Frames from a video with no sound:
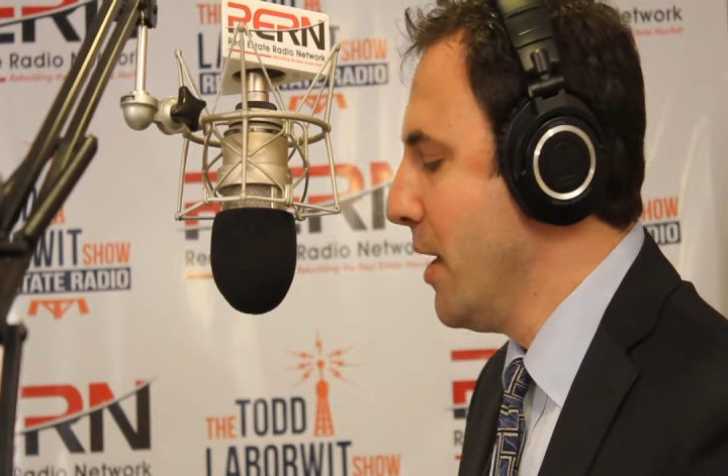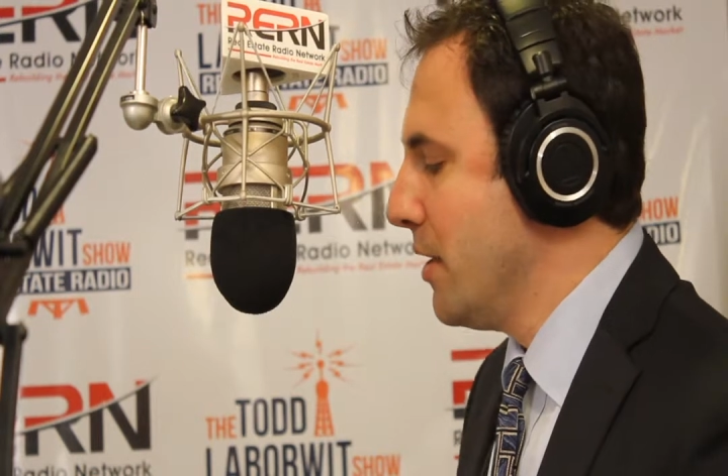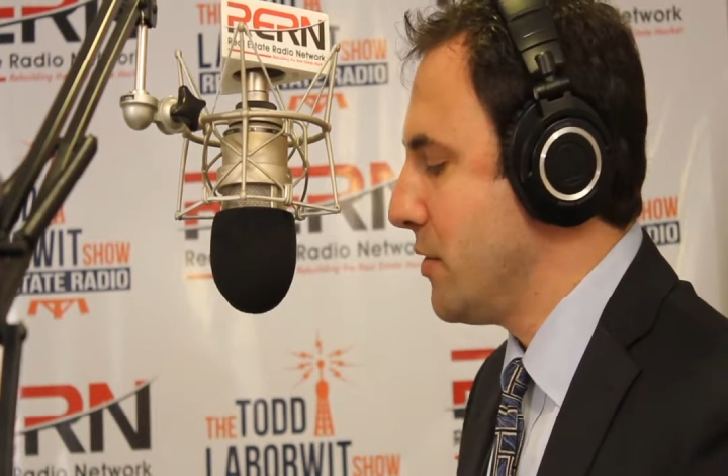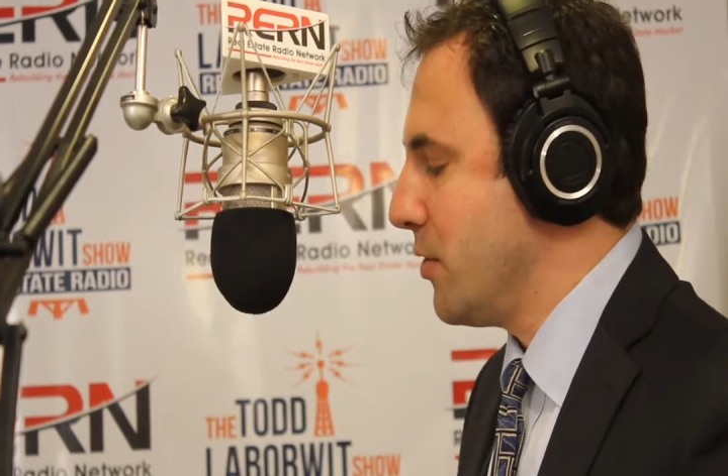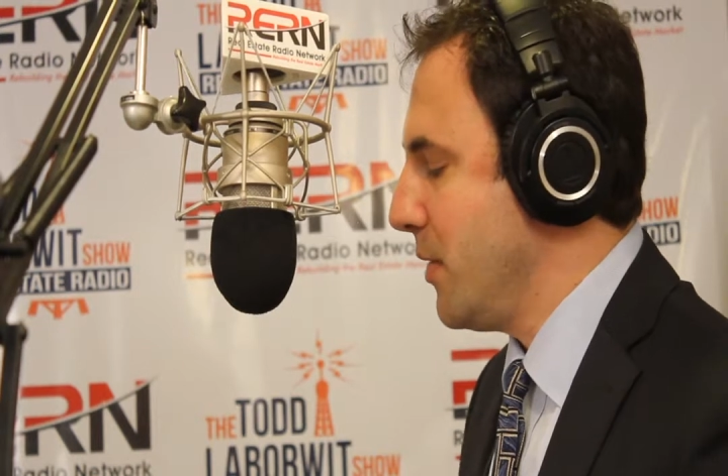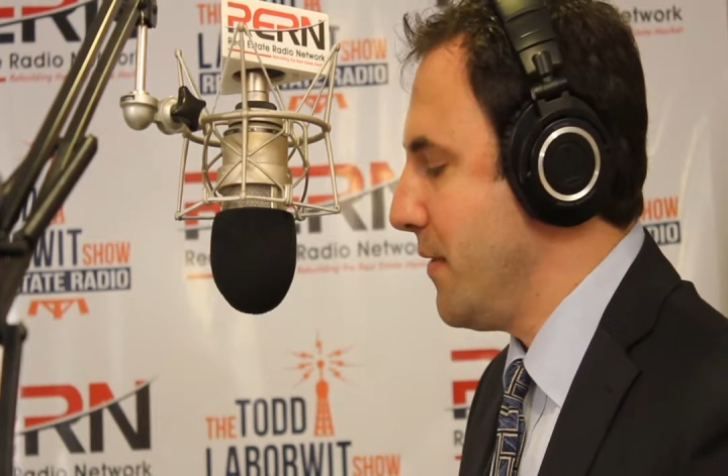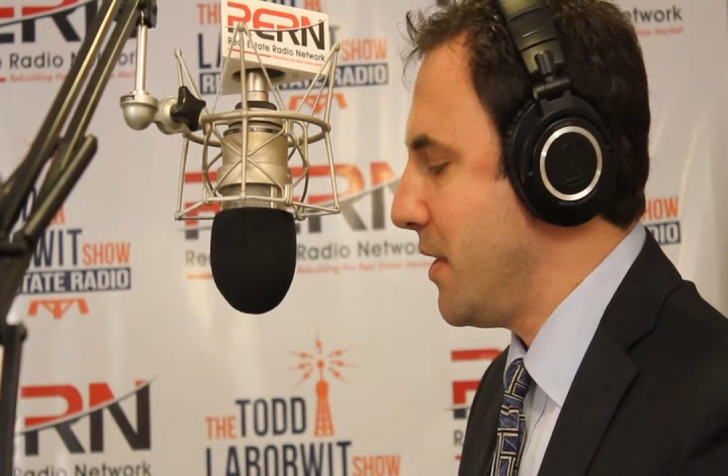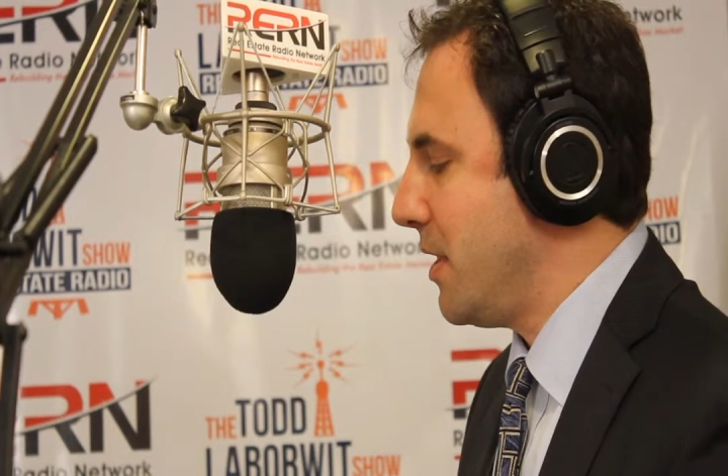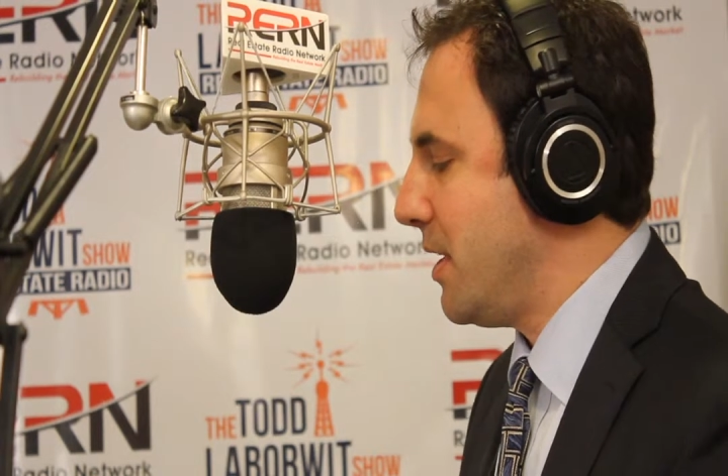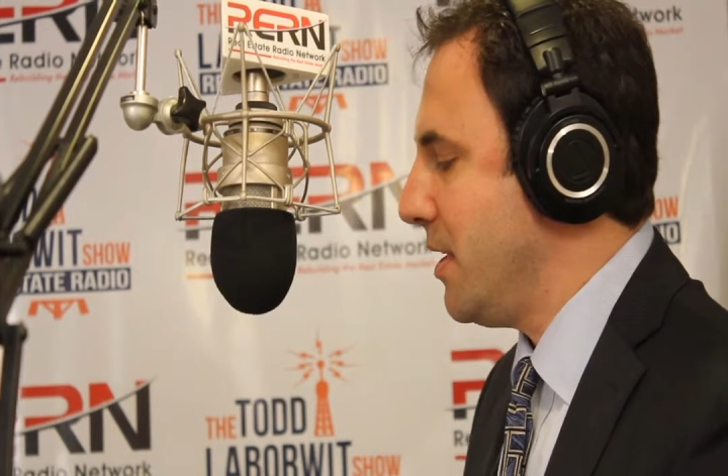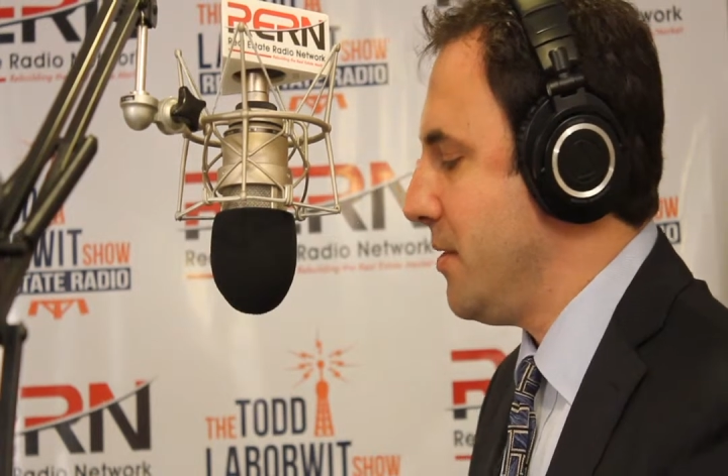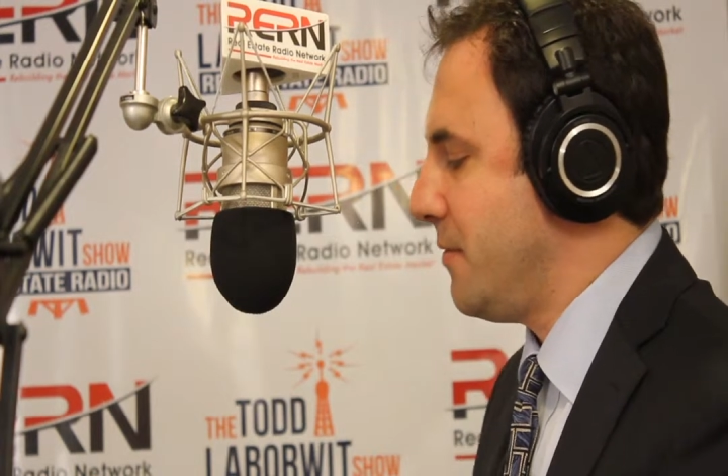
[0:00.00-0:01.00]
So we have a
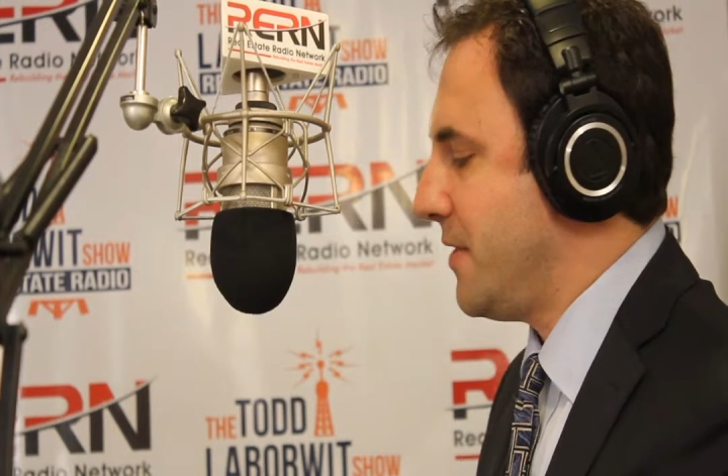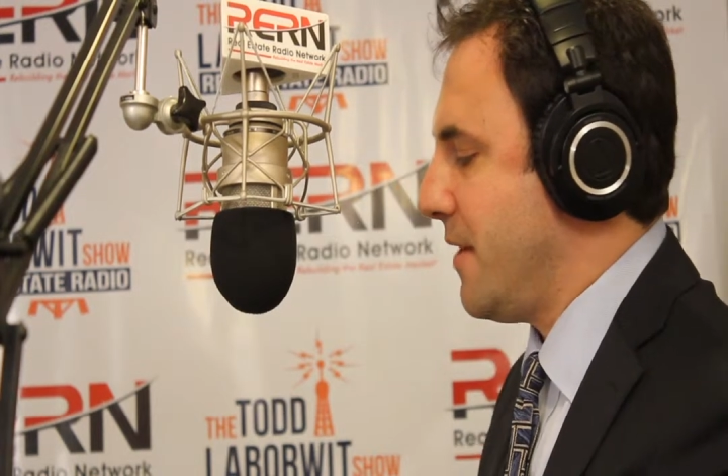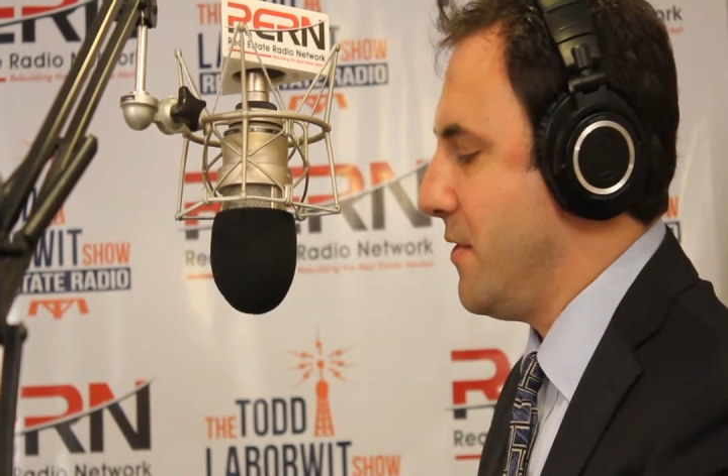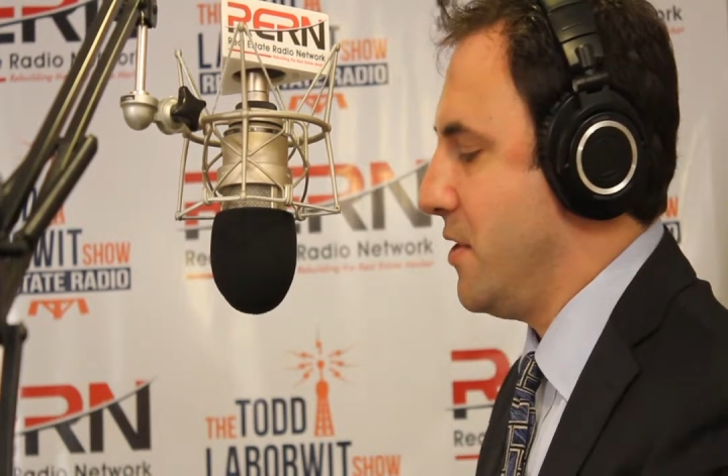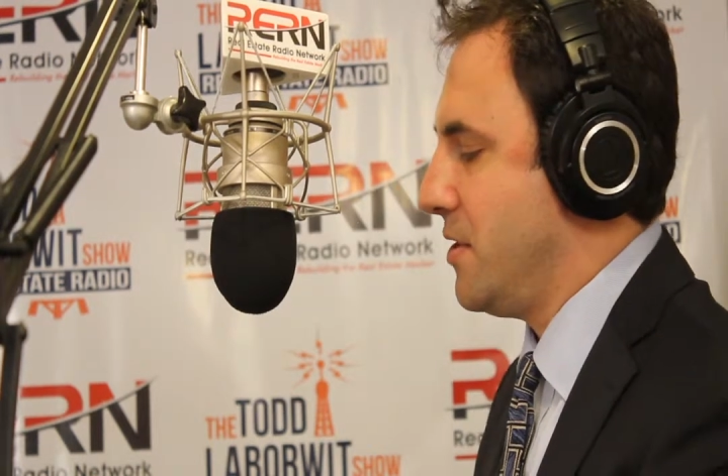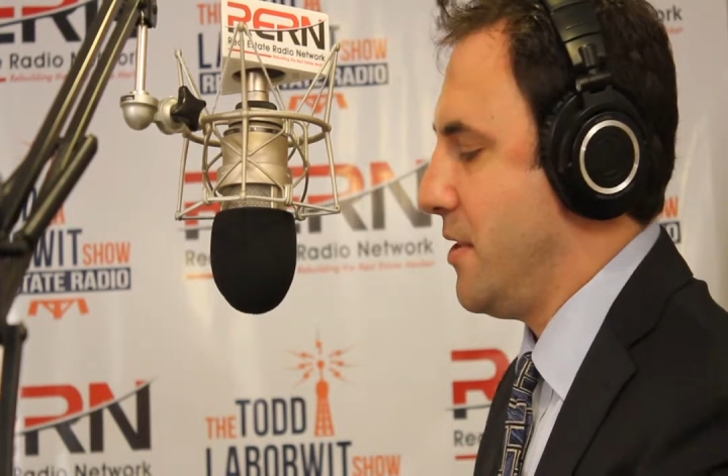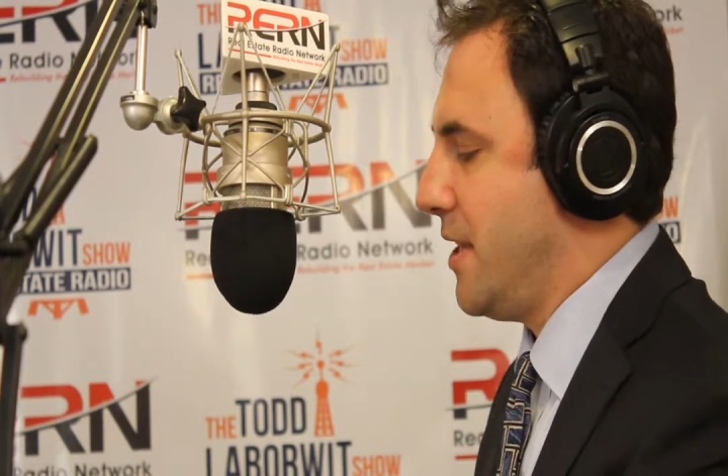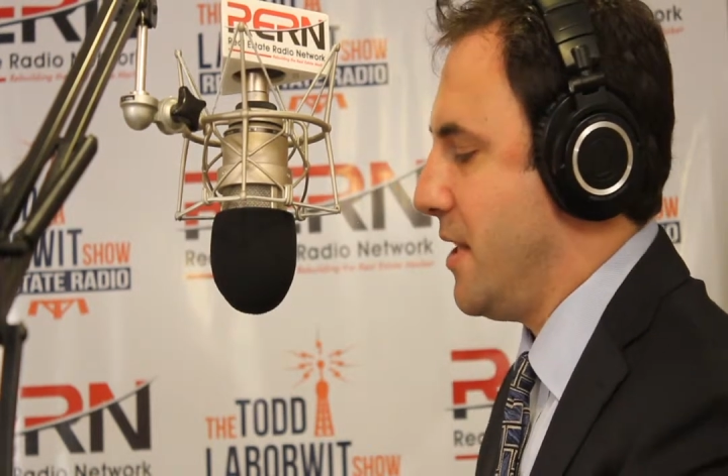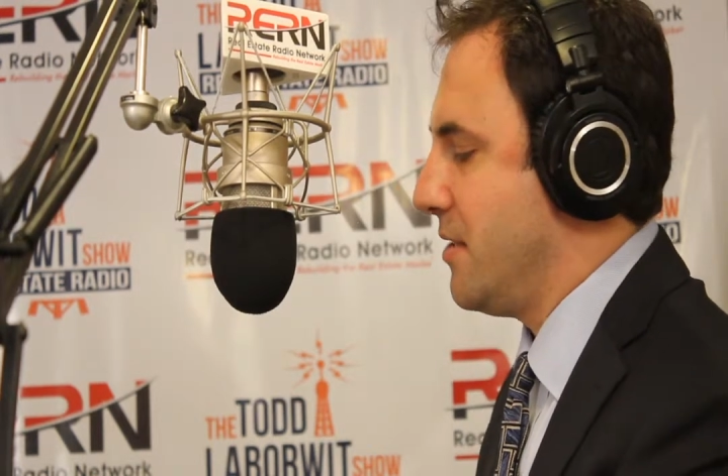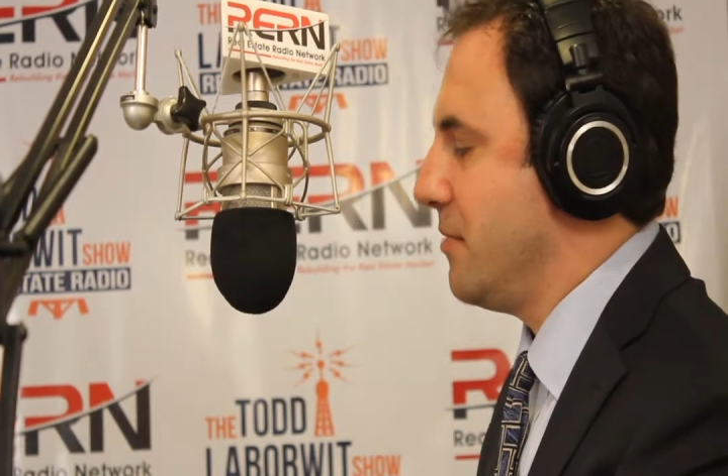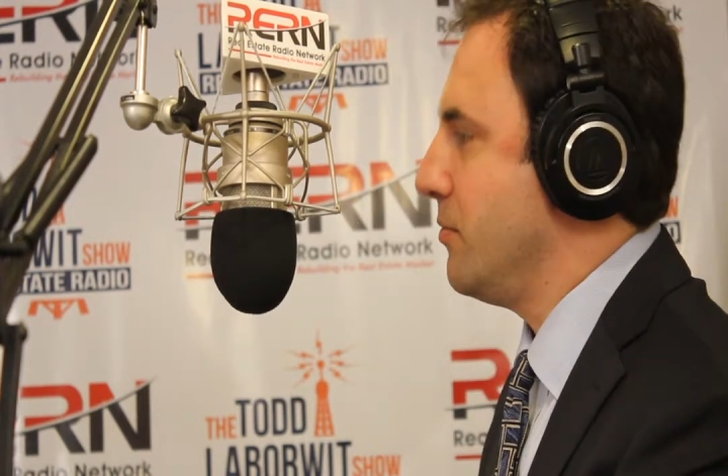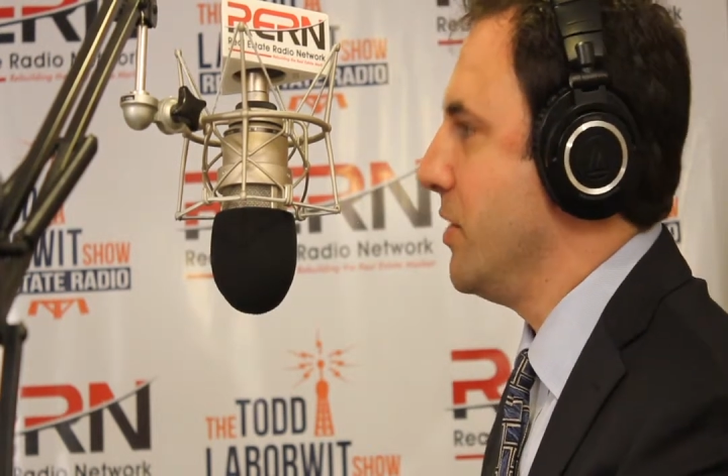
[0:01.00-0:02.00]
client, $700,000,